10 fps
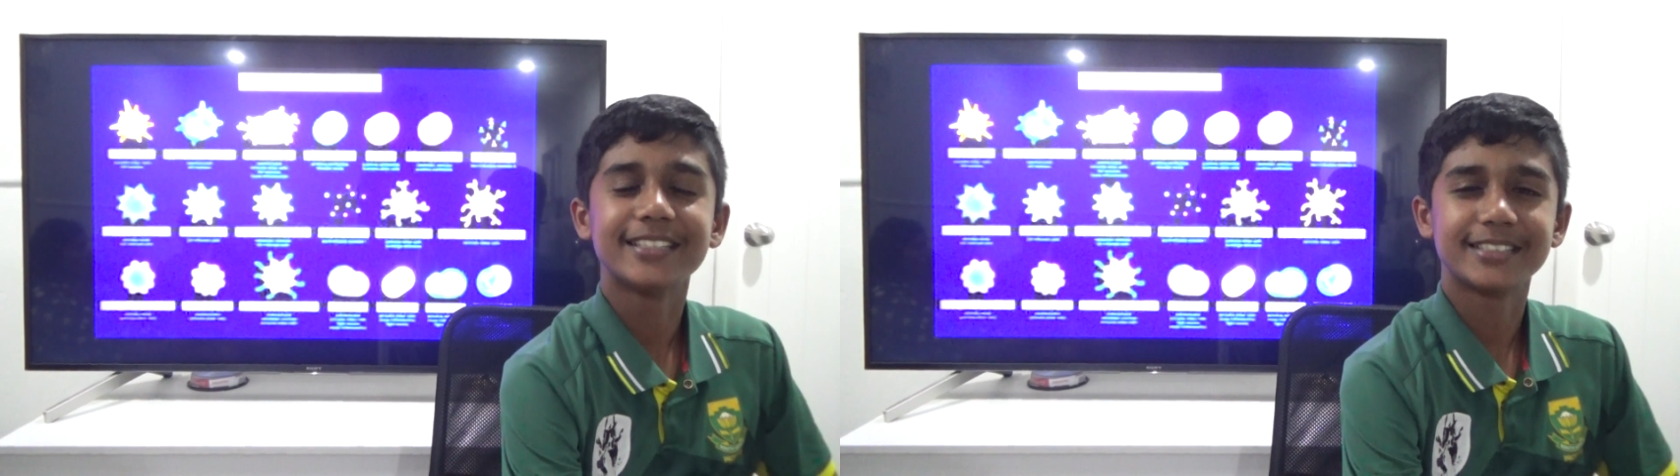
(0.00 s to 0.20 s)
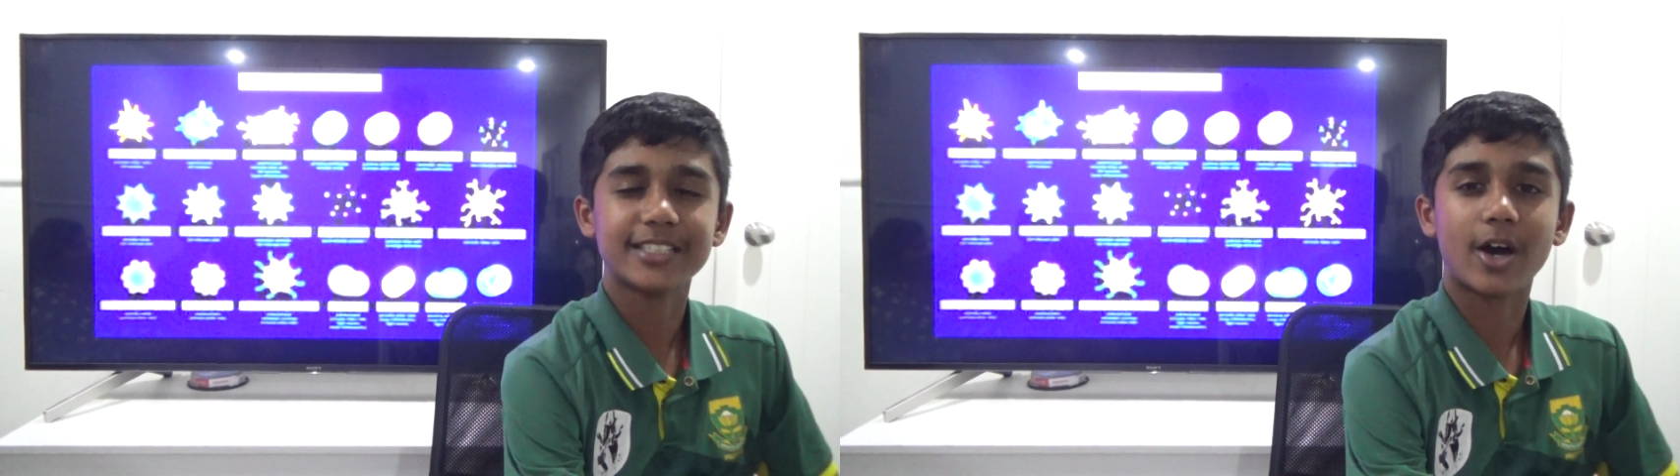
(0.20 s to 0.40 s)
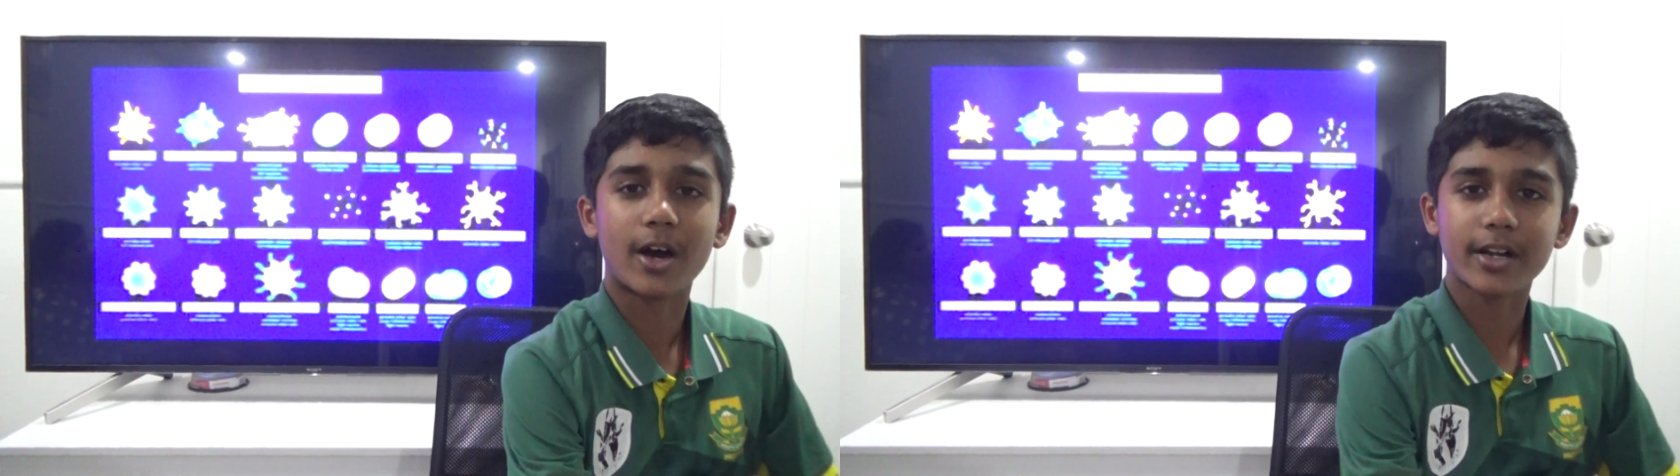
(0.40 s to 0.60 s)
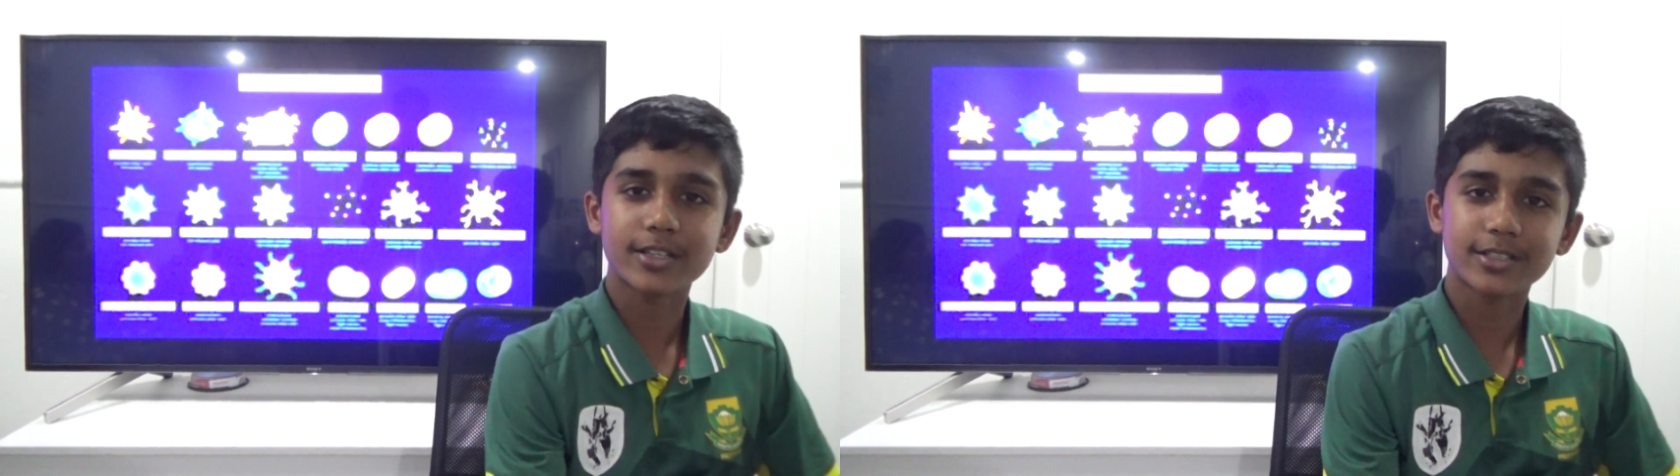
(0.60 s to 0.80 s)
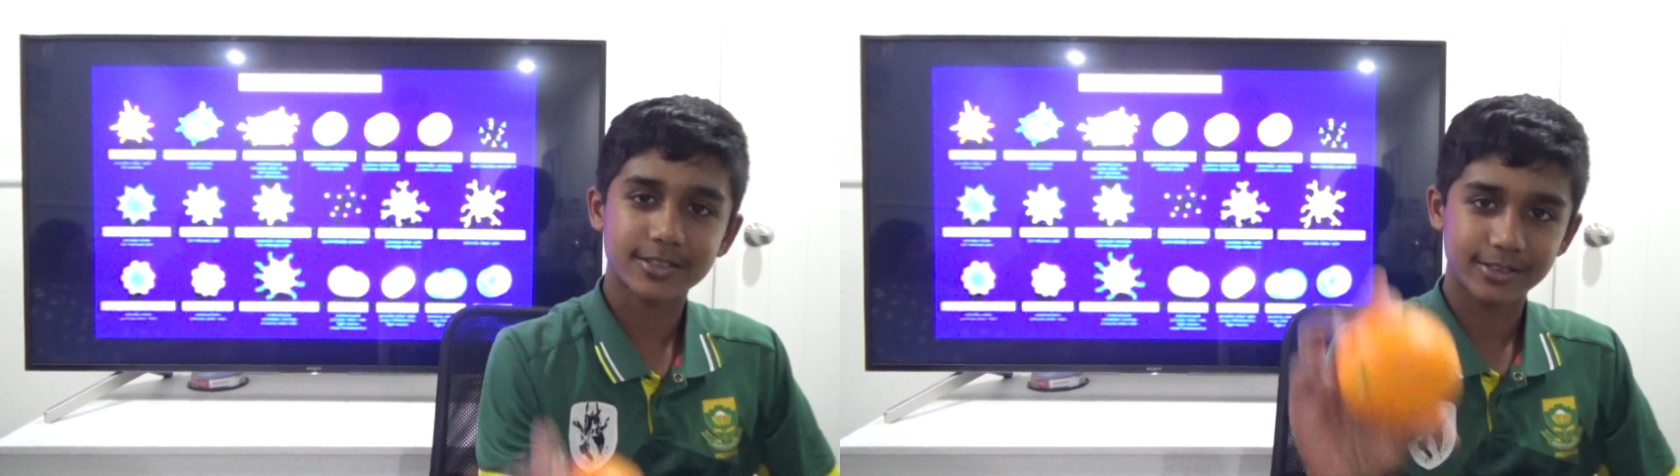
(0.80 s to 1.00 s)
See the
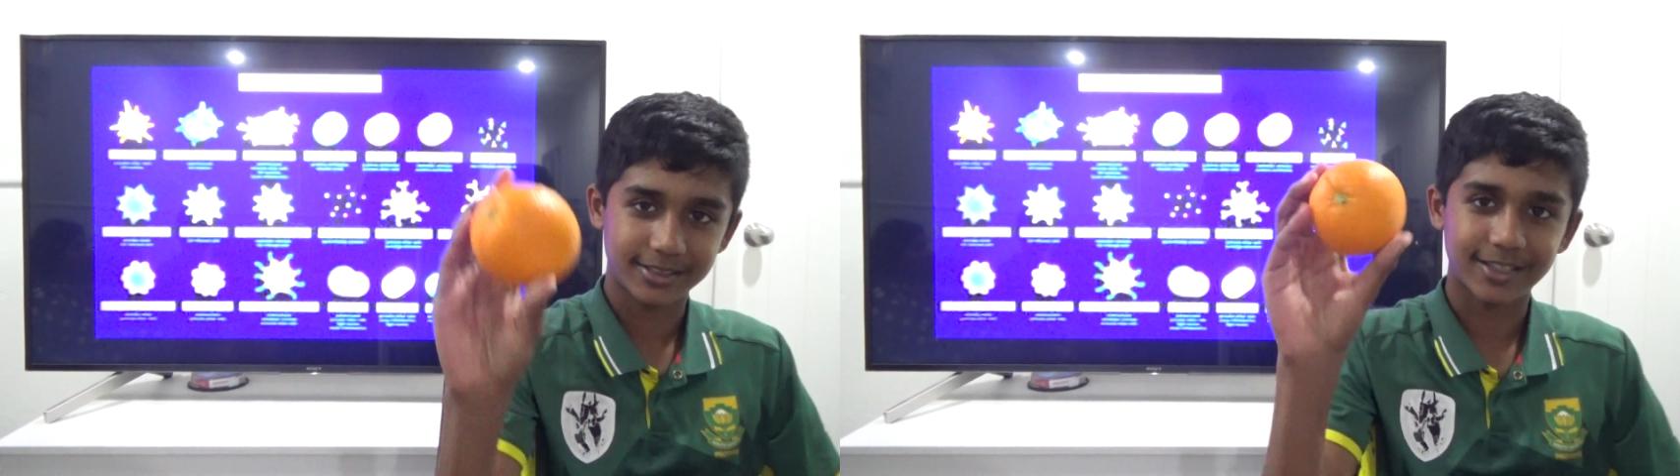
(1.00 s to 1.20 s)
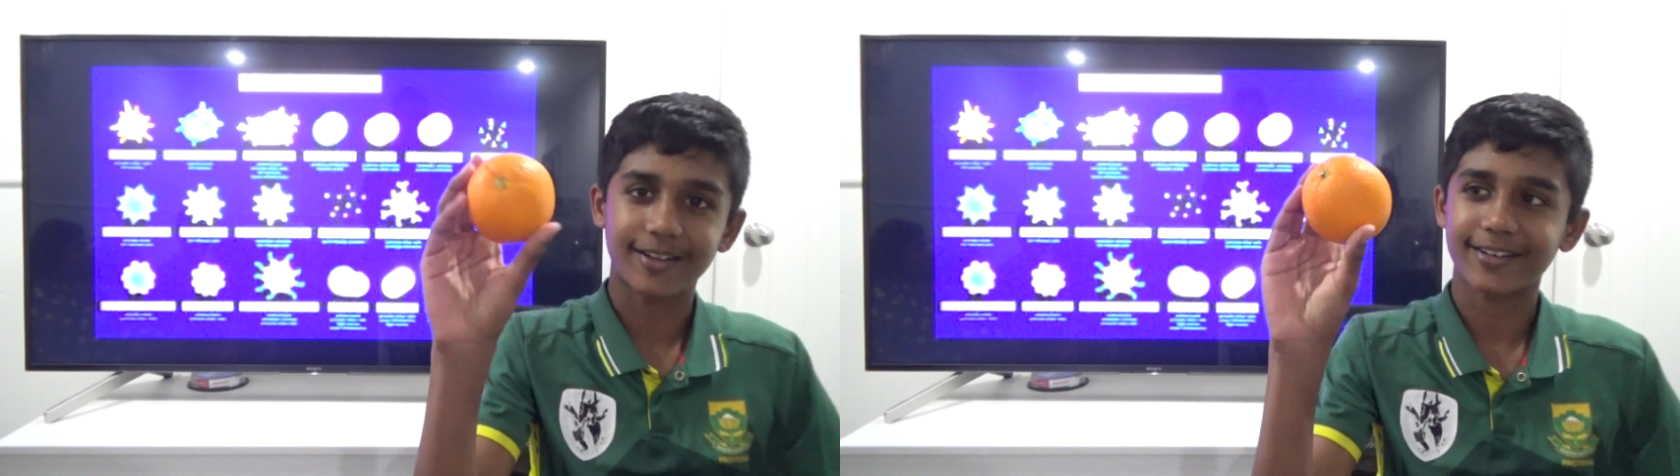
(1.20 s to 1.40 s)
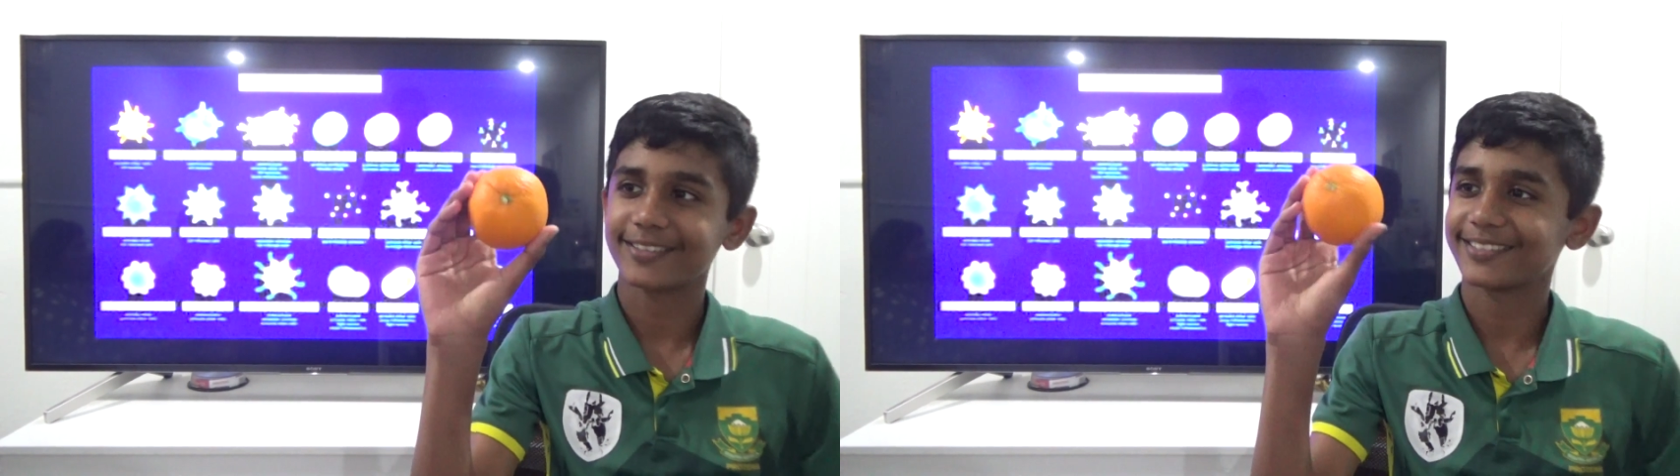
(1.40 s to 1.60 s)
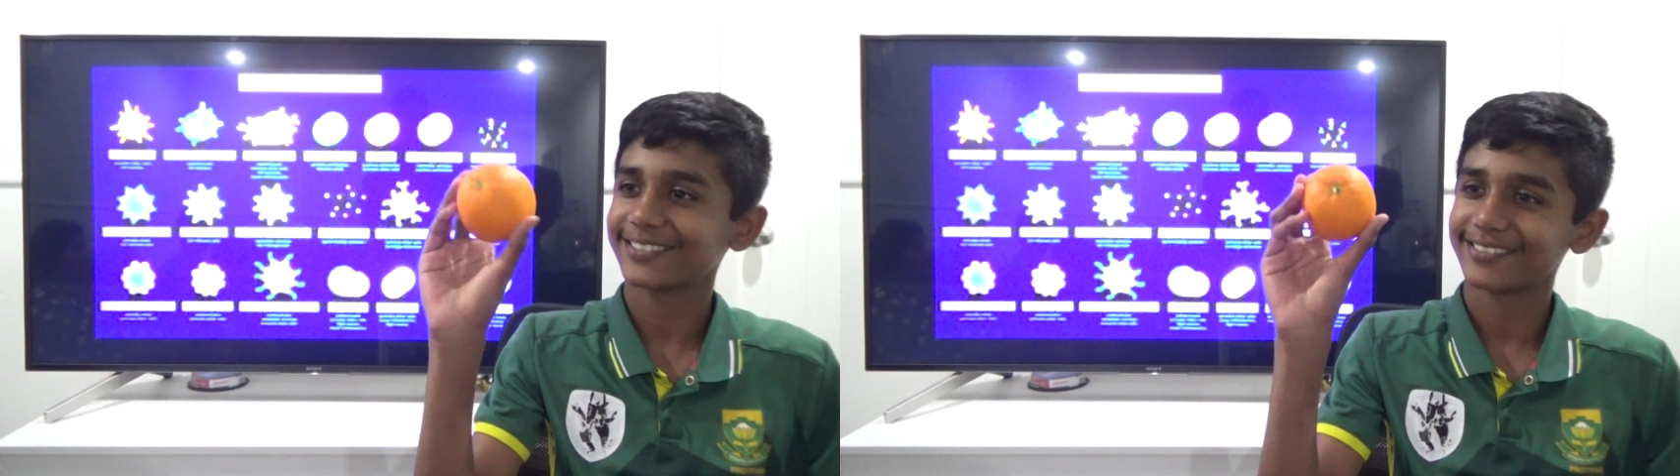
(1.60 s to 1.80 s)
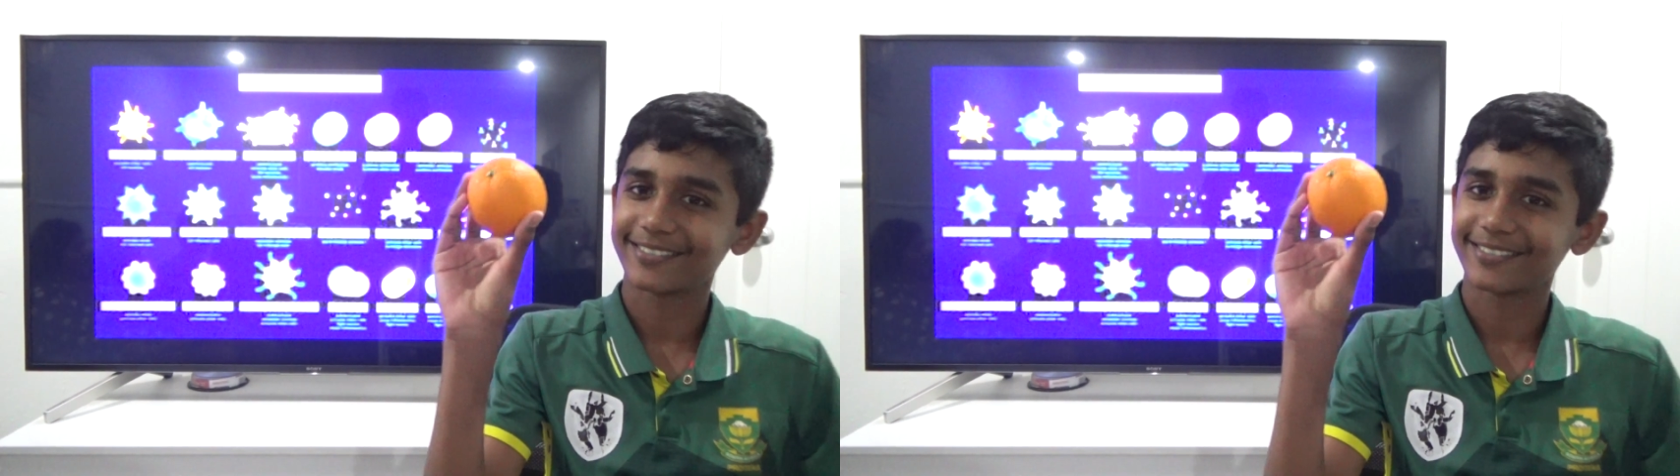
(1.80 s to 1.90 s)
oranges? You see the orange?